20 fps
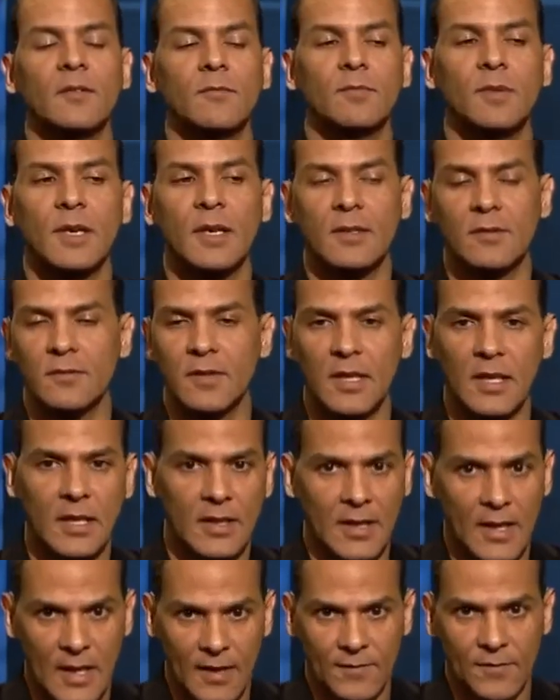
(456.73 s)
But
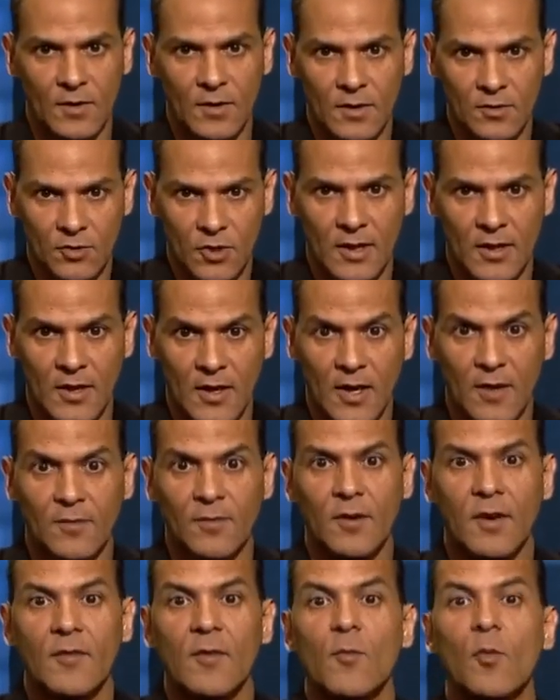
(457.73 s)
again, I have to try to
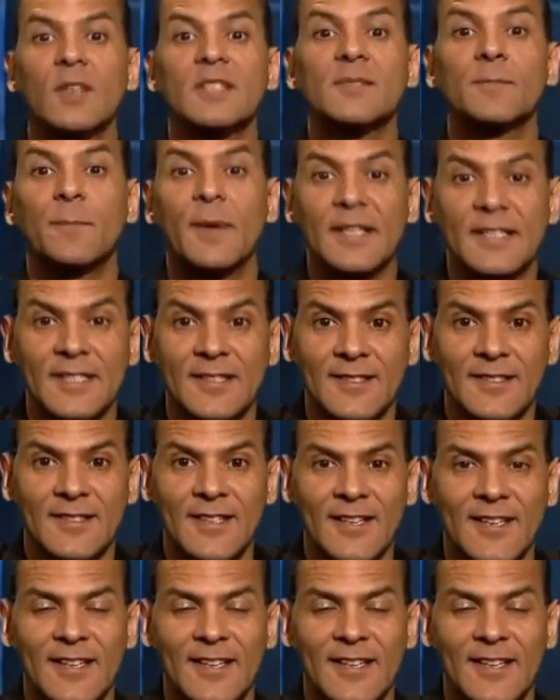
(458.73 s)
cover everyone's budget.